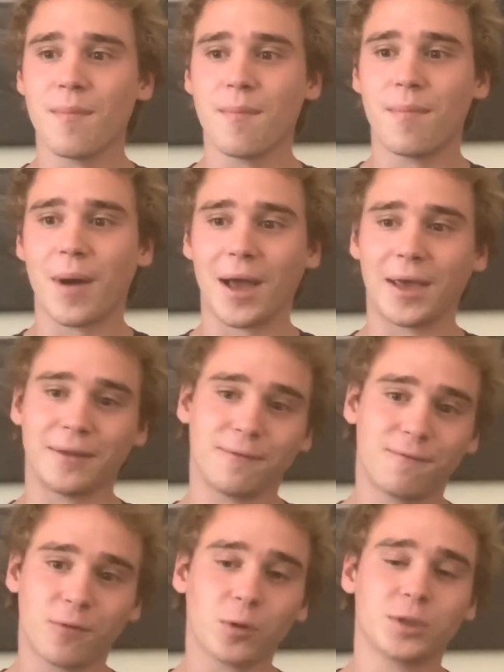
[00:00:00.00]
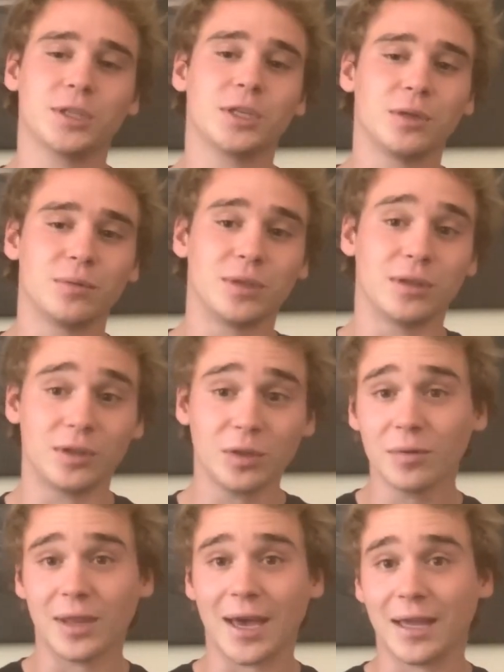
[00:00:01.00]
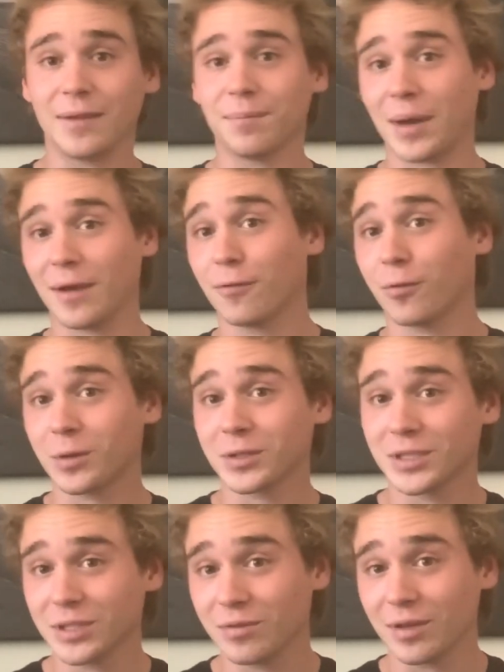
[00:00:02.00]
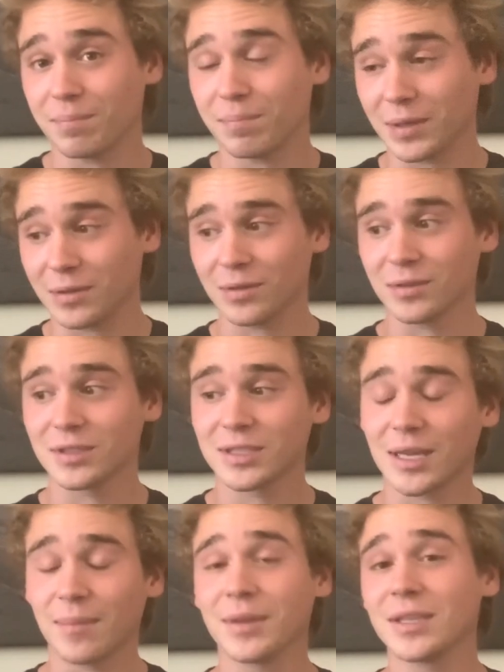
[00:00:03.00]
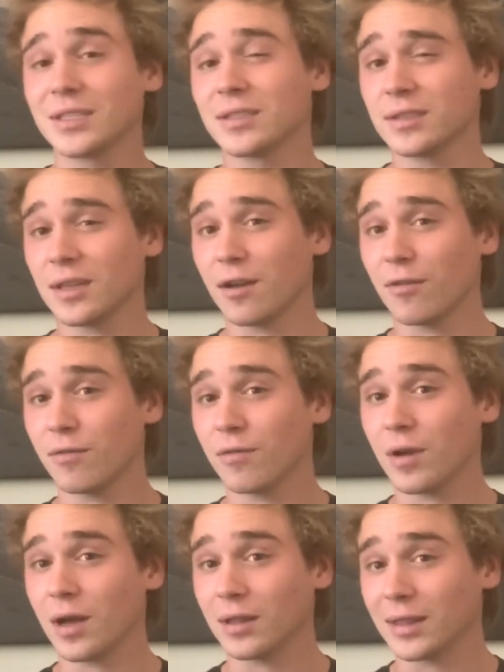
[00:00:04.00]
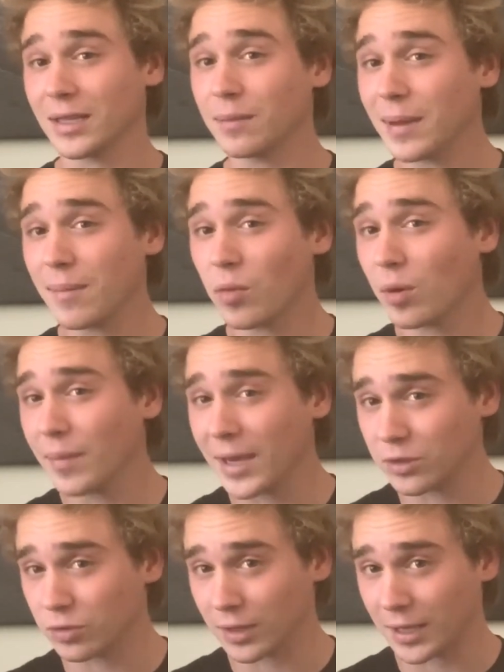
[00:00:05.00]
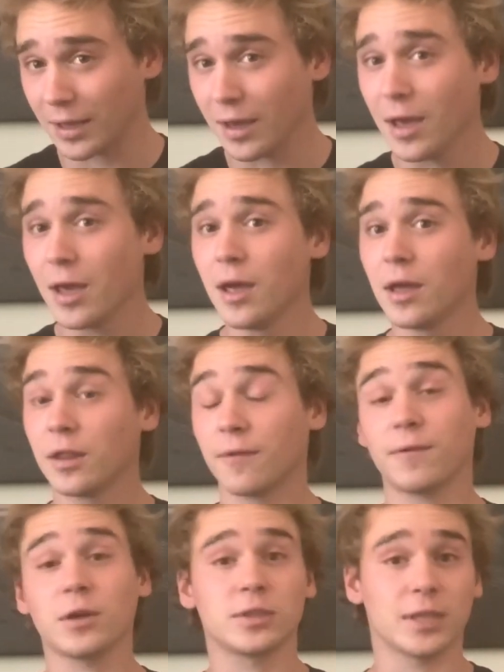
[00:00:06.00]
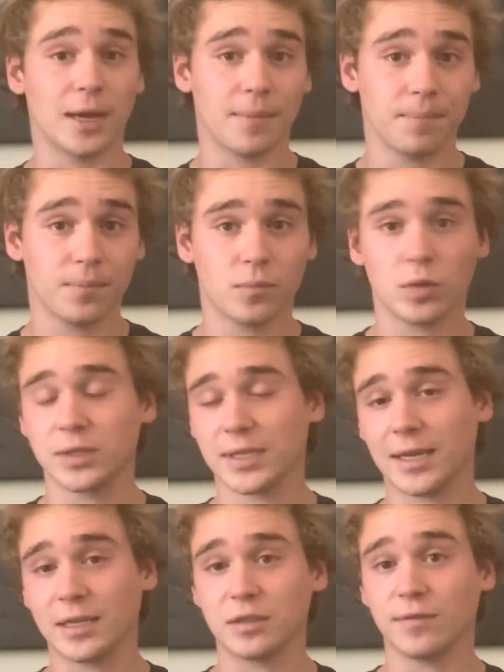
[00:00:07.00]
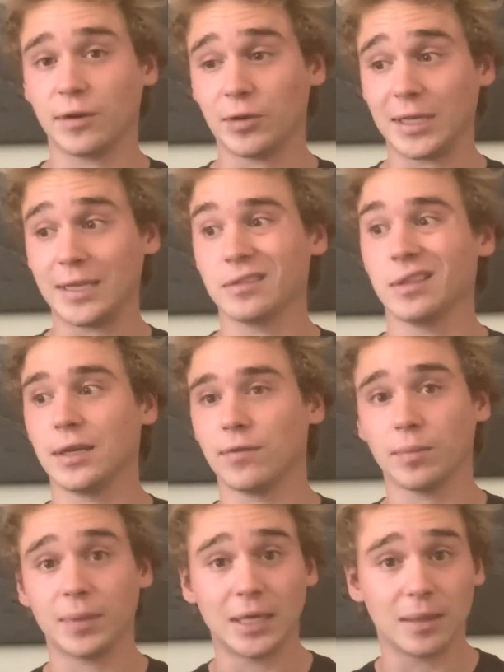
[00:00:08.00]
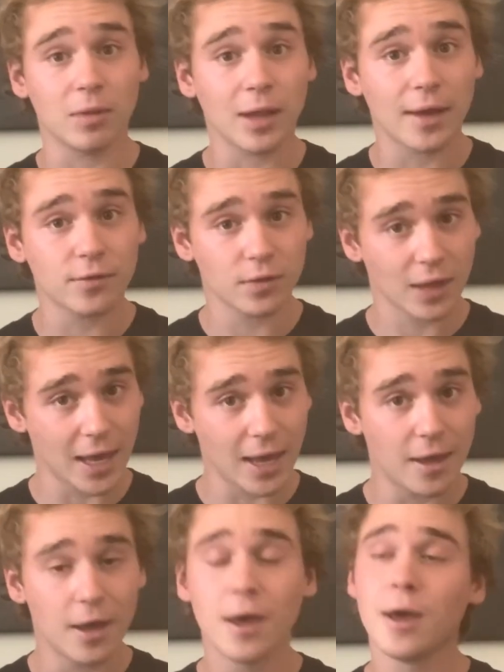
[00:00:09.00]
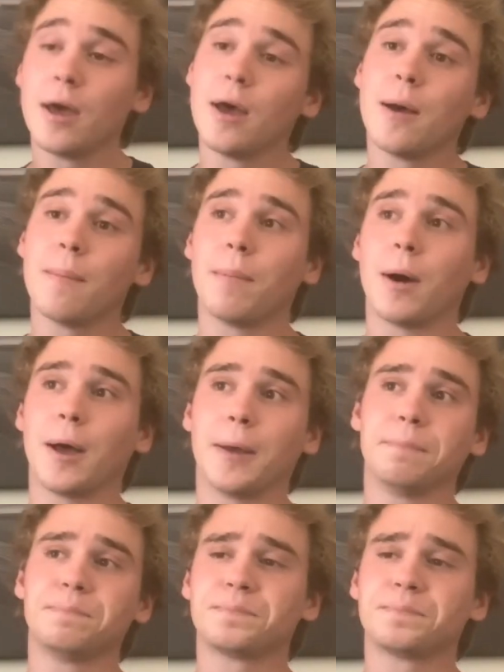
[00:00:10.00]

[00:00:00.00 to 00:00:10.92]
by forcing you to do that, and by forcing you to build some of this stuff a little bit more manually the first time, once again, it's very easily repeatable after that. But